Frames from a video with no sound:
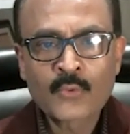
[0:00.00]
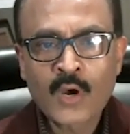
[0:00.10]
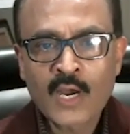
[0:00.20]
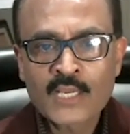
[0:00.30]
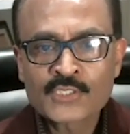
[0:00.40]

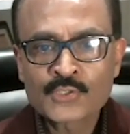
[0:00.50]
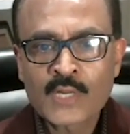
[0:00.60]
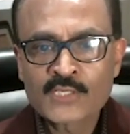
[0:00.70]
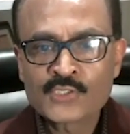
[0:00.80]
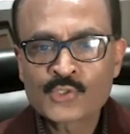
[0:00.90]
Why should
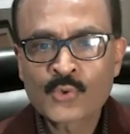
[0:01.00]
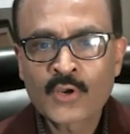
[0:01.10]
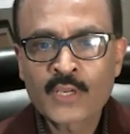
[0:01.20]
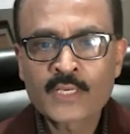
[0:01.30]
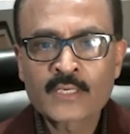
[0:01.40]
I
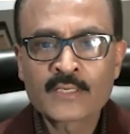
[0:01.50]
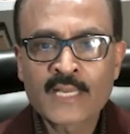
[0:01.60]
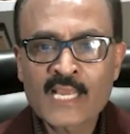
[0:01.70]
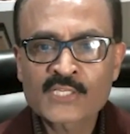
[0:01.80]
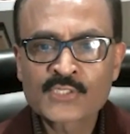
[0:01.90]
join a
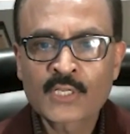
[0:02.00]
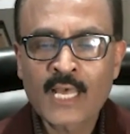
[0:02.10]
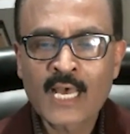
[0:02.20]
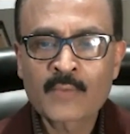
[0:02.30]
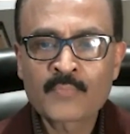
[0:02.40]
national
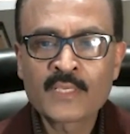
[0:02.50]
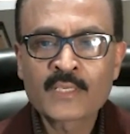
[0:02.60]
API?